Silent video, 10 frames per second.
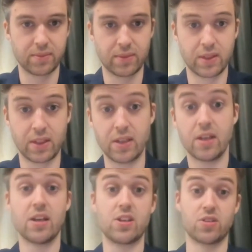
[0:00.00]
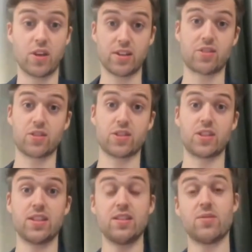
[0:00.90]
preview I can write and I
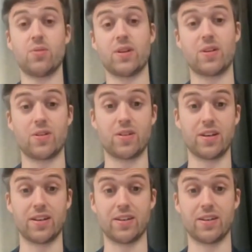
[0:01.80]
actually have a few people